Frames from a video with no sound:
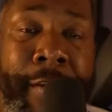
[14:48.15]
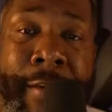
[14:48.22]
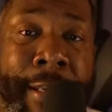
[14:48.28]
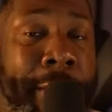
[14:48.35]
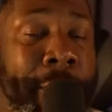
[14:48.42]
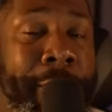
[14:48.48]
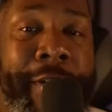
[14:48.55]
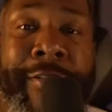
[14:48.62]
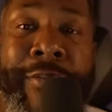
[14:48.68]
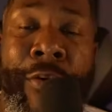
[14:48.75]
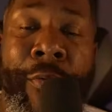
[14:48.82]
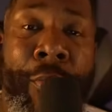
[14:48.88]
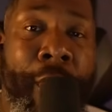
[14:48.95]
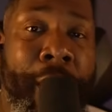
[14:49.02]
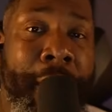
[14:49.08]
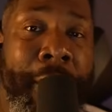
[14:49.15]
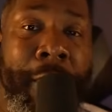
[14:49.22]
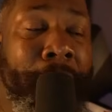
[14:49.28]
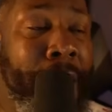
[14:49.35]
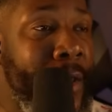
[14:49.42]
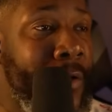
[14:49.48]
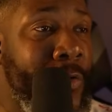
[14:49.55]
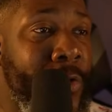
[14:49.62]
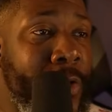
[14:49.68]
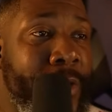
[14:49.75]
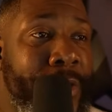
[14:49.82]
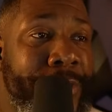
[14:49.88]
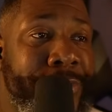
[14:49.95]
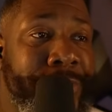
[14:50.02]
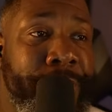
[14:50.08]
There is no brown and black
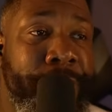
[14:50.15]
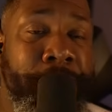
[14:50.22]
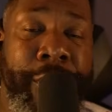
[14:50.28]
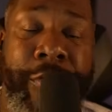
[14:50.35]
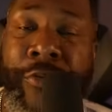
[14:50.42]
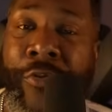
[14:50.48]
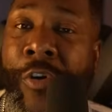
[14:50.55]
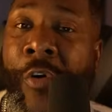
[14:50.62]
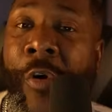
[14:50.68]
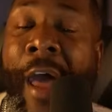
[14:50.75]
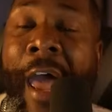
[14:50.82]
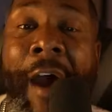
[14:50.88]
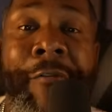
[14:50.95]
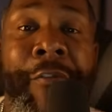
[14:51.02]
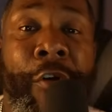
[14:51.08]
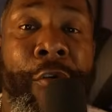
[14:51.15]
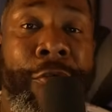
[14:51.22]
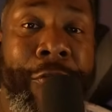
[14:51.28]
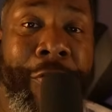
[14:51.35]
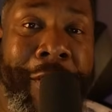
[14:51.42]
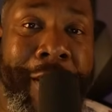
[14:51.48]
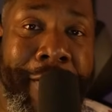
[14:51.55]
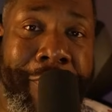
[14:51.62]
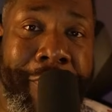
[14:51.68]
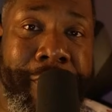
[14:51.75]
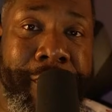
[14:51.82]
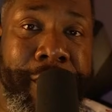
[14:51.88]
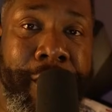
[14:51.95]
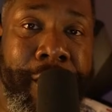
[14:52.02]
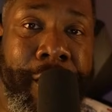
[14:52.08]
coalition. You don't have no
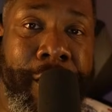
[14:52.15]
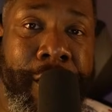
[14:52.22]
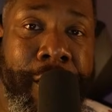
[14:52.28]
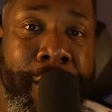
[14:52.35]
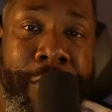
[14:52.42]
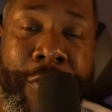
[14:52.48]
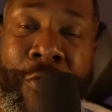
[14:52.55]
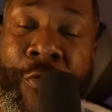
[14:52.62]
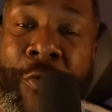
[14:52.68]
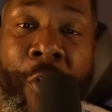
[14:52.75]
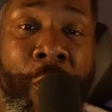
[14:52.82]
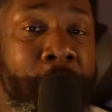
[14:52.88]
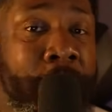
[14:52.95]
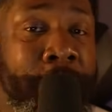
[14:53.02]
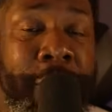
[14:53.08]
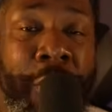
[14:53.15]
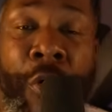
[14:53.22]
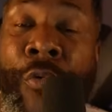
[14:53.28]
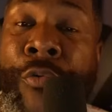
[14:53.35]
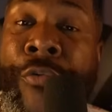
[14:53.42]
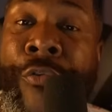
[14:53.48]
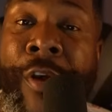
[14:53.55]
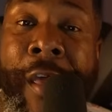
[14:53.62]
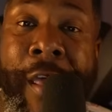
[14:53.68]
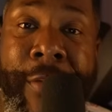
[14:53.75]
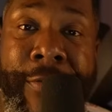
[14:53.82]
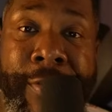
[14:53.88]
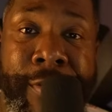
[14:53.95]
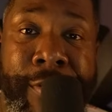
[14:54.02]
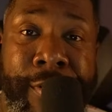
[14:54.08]
friends. You don't have no
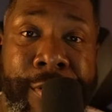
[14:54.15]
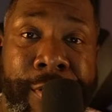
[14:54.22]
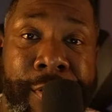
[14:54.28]
friends.